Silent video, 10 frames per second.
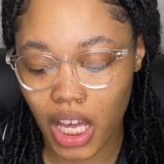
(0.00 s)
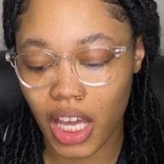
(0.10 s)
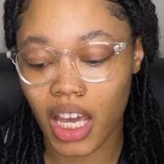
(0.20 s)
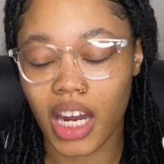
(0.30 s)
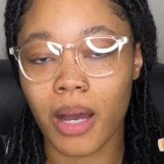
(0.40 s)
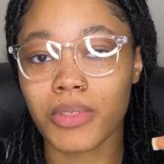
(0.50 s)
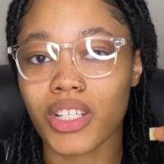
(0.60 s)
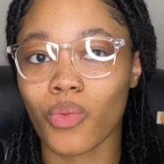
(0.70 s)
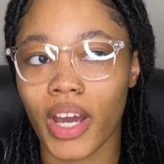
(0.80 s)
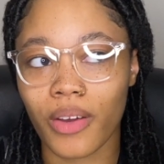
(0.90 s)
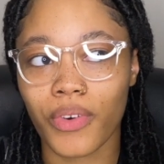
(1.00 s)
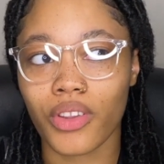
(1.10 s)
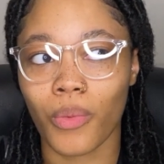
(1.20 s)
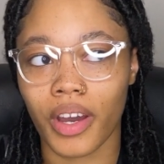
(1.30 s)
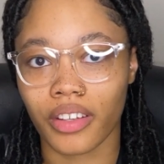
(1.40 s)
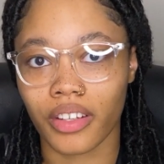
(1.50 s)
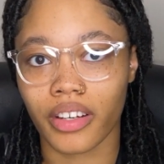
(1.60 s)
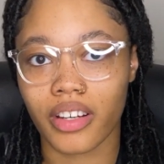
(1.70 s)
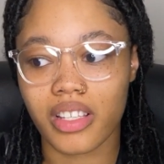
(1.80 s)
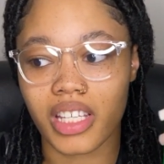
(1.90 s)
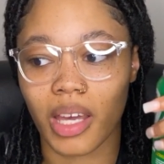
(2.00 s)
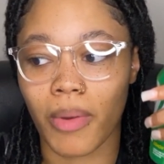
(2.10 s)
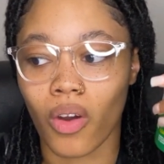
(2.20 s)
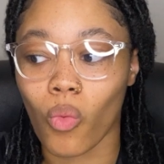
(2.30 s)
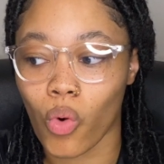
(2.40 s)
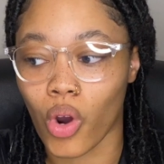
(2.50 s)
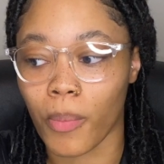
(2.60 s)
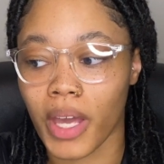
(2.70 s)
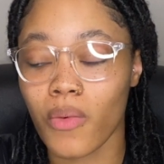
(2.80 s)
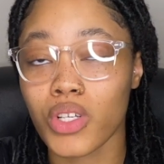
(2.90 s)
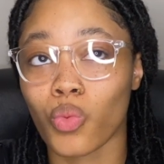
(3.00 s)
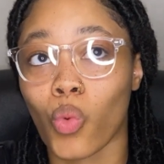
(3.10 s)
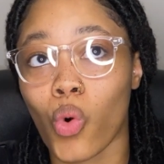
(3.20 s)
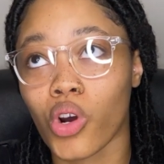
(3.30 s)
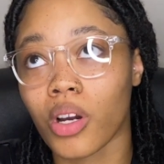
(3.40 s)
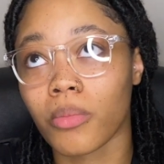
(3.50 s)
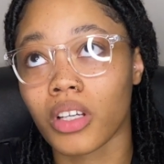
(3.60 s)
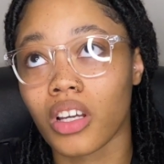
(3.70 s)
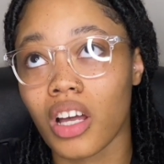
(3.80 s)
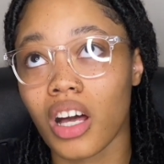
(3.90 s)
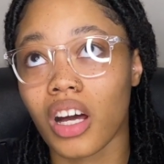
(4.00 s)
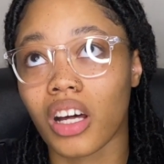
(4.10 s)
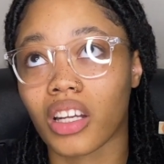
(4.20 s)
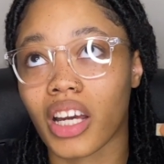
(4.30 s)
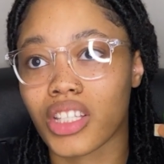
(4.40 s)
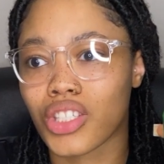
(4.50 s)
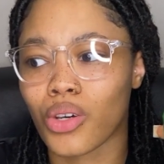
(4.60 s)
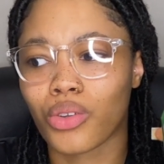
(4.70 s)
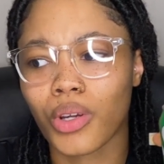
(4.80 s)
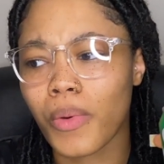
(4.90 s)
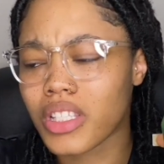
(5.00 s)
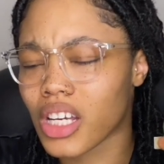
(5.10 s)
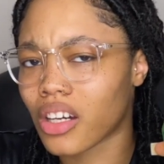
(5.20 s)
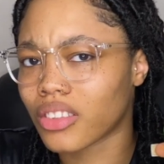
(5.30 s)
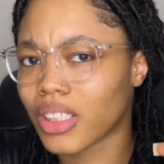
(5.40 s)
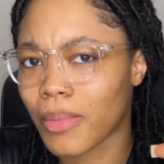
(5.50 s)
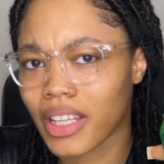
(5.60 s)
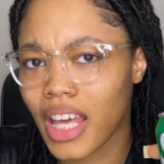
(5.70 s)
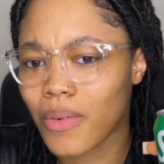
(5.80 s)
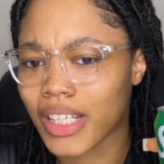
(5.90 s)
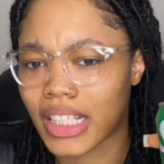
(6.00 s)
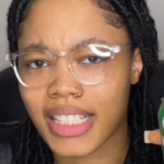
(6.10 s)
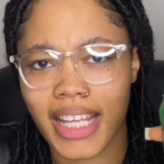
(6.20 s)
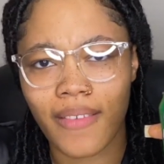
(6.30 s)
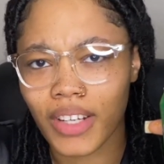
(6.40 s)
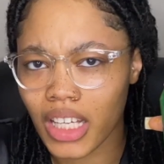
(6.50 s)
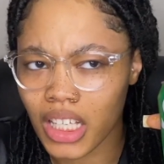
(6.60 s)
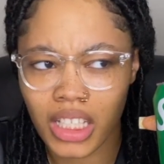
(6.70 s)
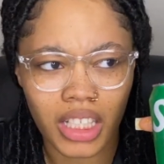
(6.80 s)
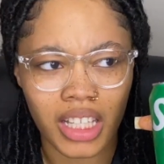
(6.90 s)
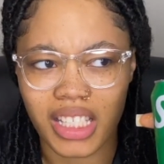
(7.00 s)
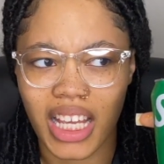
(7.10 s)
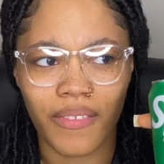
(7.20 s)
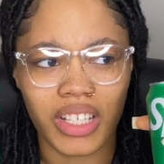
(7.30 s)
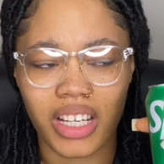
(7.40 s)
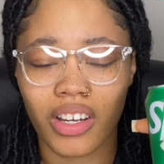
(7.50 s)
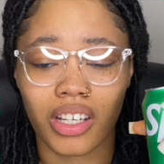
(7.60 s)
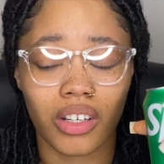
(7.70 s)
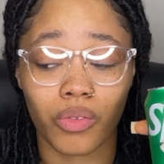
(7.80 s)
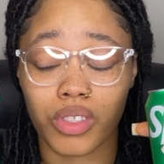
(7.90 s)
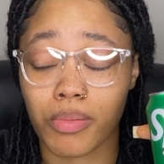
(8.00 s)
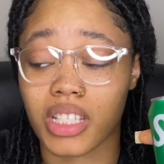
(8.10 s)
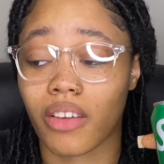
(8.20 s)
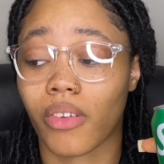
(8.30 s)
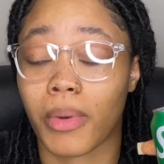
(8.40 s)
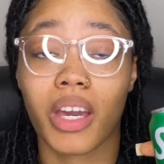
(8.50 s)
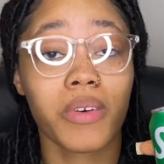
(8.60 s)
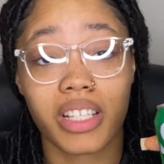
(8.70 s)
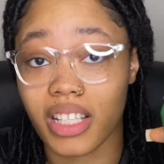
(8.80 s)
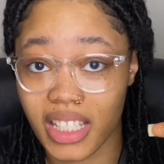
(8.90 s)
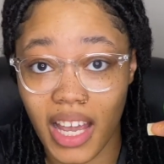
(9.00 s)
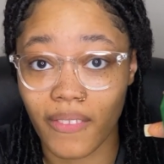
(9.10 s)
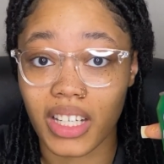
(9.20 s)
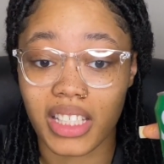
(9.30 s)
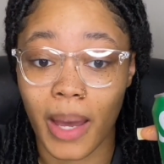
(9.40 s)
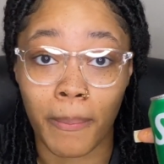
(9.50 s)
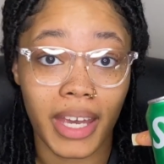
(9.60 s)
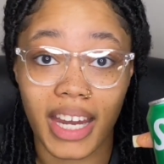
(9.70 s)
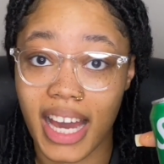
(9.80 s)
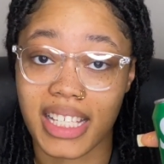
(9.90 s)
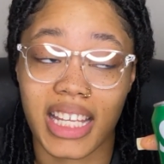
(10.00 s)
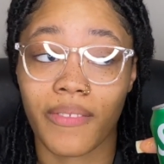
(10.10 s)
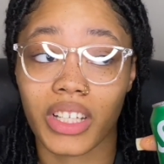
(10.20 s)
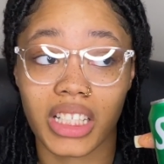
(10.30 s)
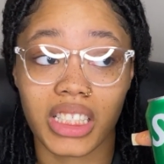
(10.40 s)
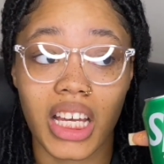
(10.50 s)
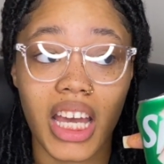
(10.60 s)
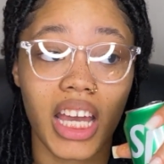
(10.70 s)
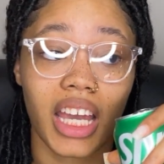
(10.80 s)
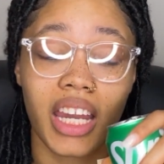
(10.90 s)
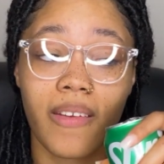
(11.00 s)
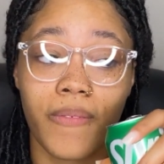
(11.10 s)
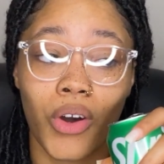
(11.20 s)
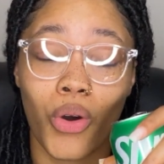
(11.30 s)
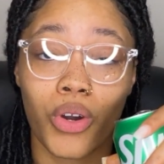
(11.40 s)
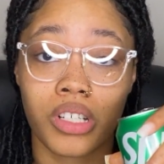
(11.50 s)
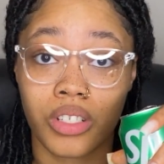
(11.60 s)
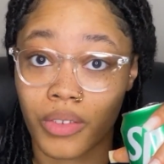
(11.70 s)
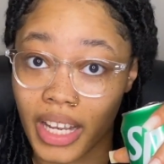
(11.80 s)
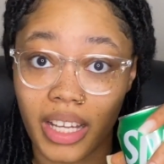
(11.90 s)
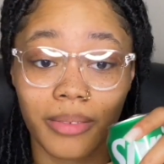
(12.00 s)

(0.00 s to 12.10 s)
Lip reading: And I'm just waiting for the weather to get back warm. It was warm like 2-3 weeks ago, something like that. It was like 70, in the 70s, I know specifically, but it was in the 70s, like mid high 70s, and it felt great.